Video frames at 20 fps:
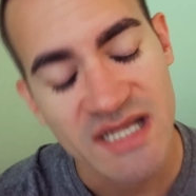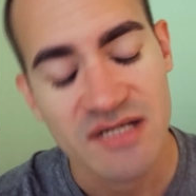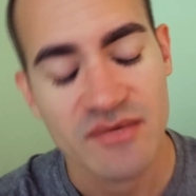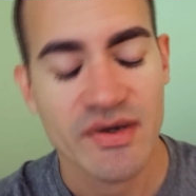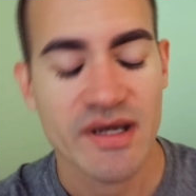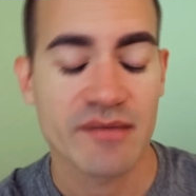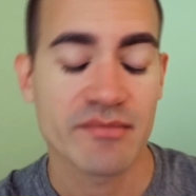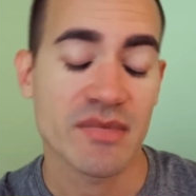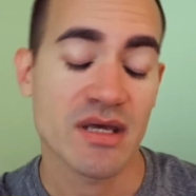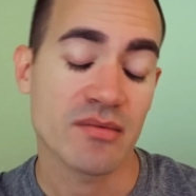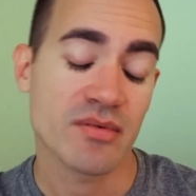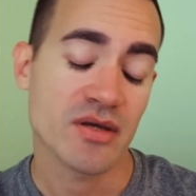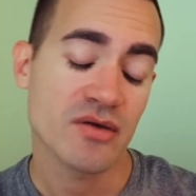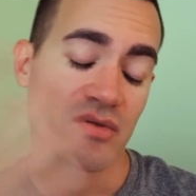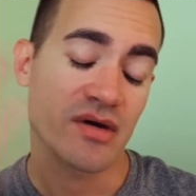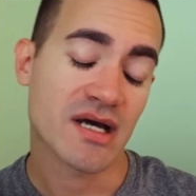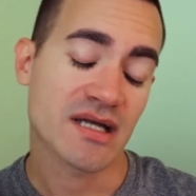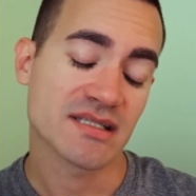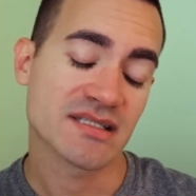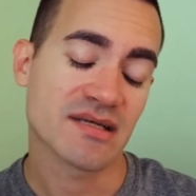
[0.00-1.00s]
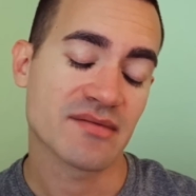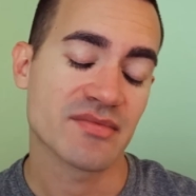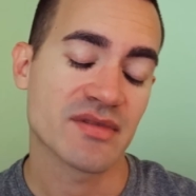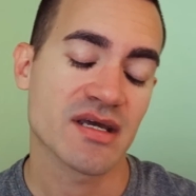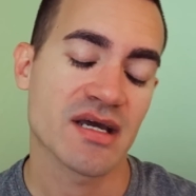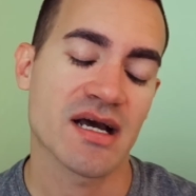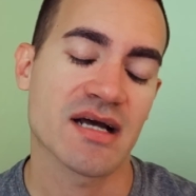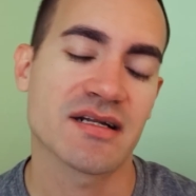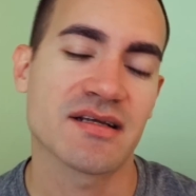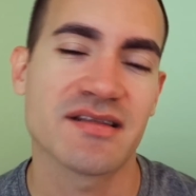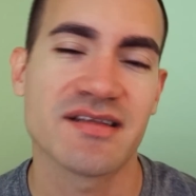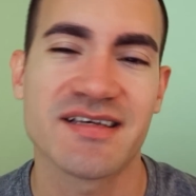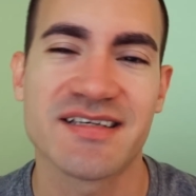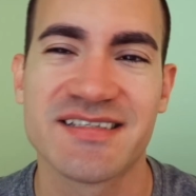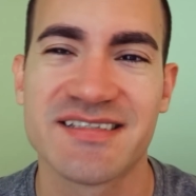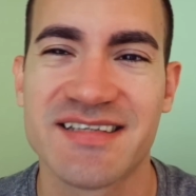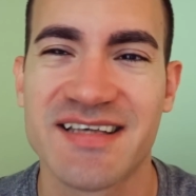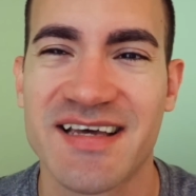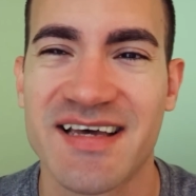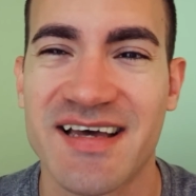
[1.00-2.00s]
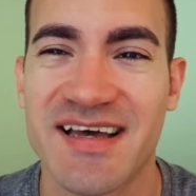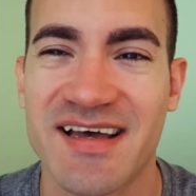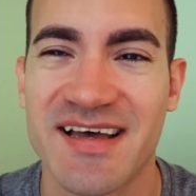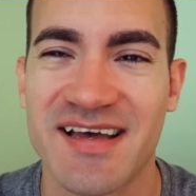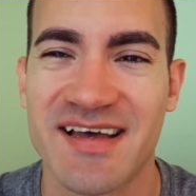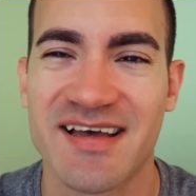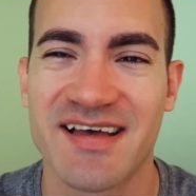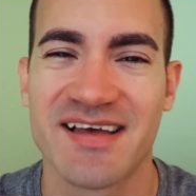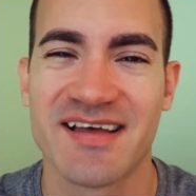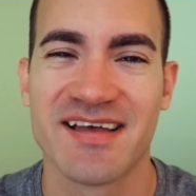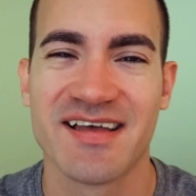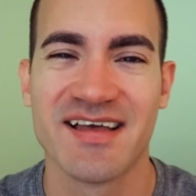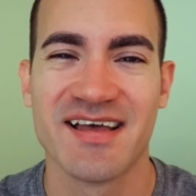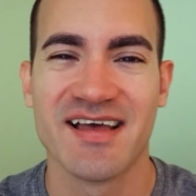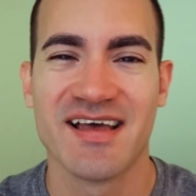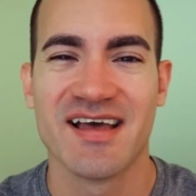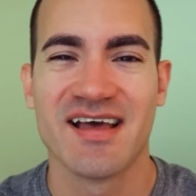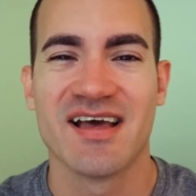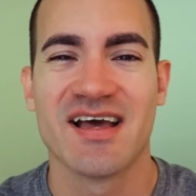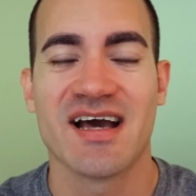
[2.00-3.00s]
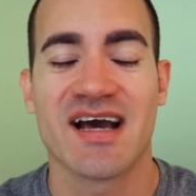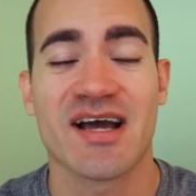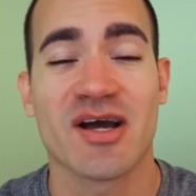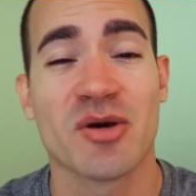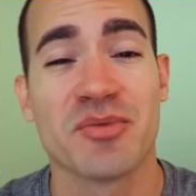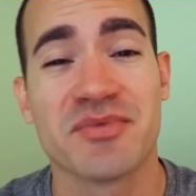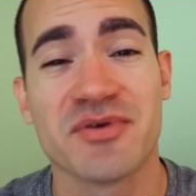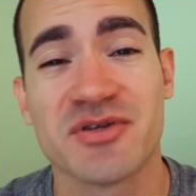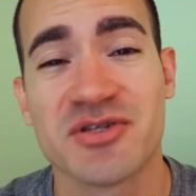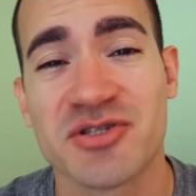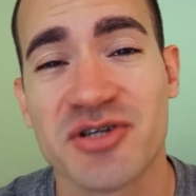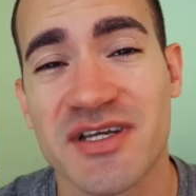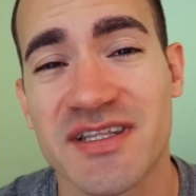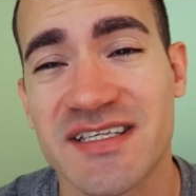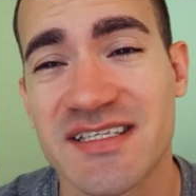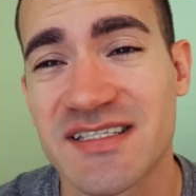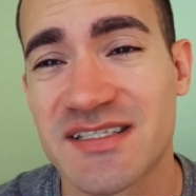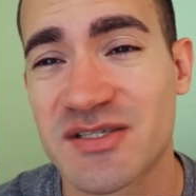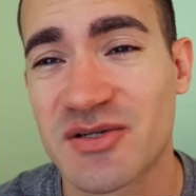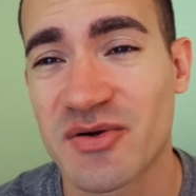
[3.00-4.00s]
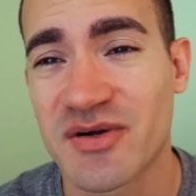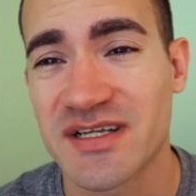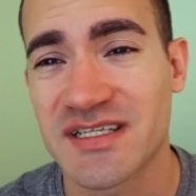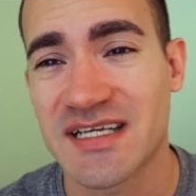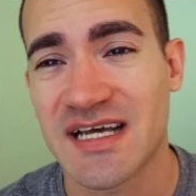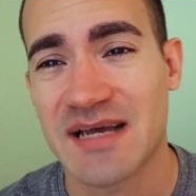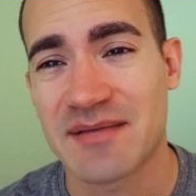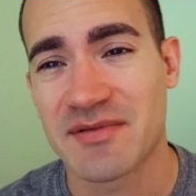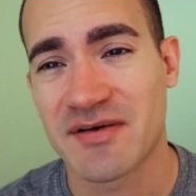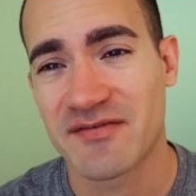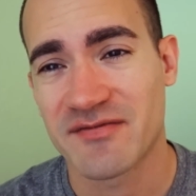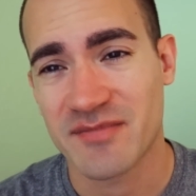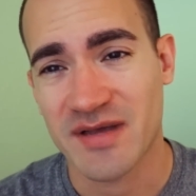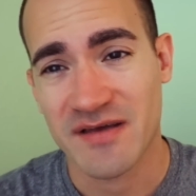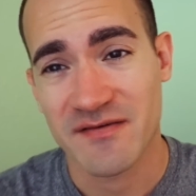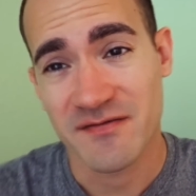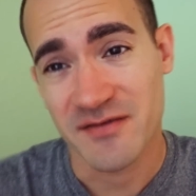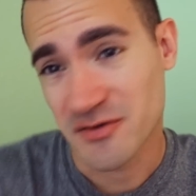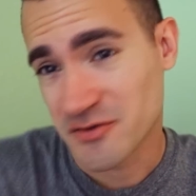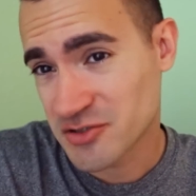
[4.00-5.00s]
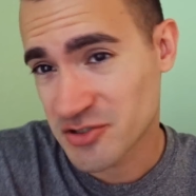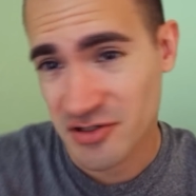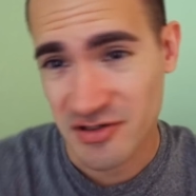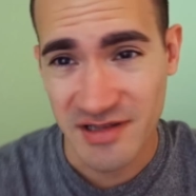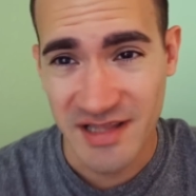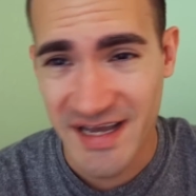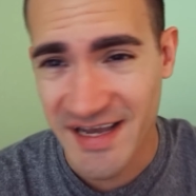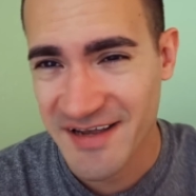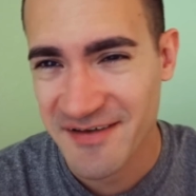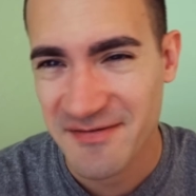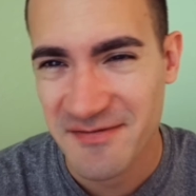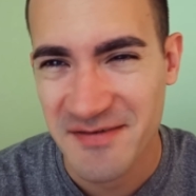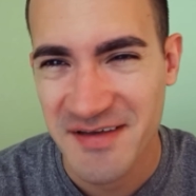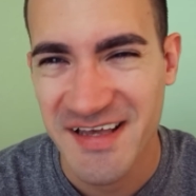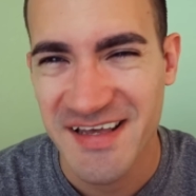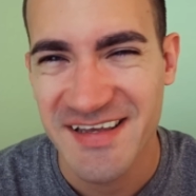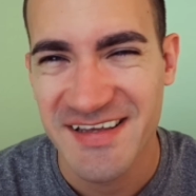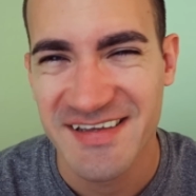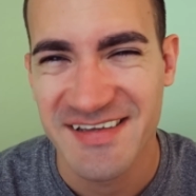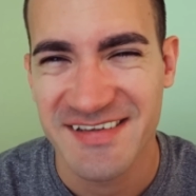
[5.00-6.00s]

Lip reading: Anyway, maybe you got something out of this. I hope you enjoyed this story time of my future life.